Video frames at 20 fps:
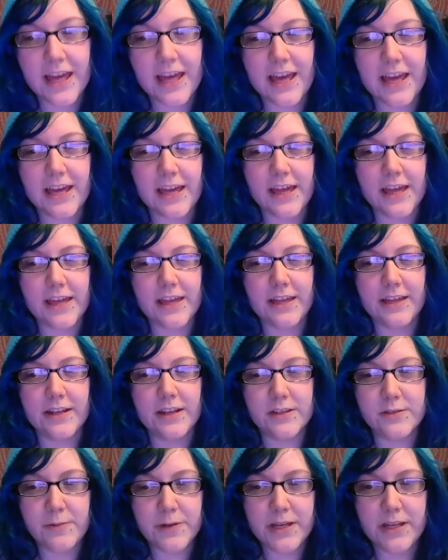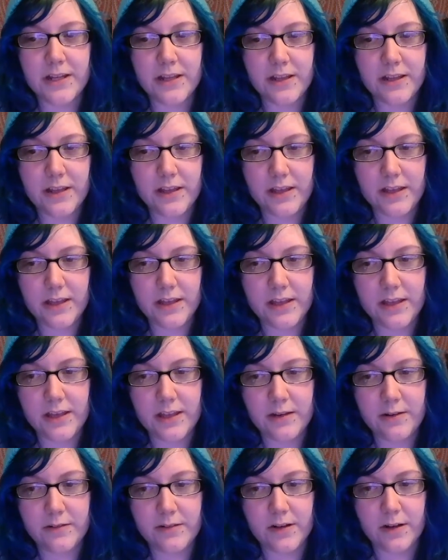And it's white,
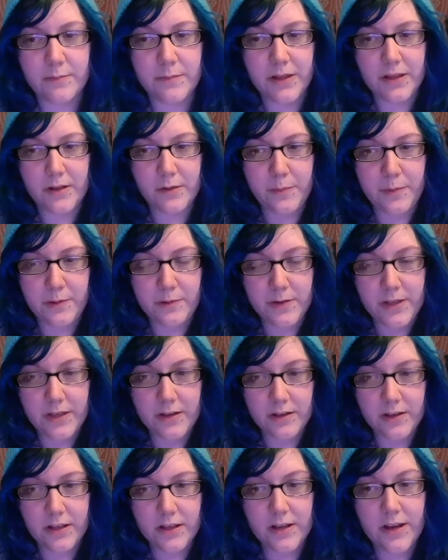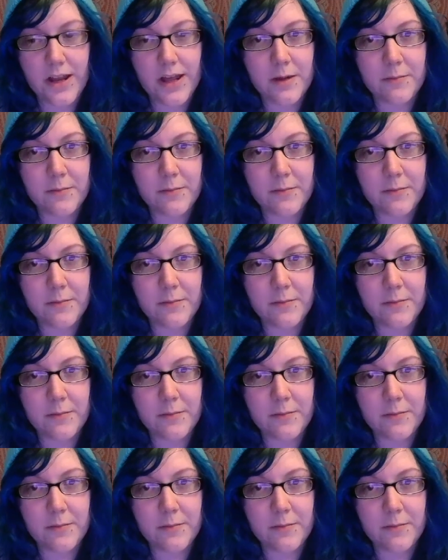and got My Little Pony on it,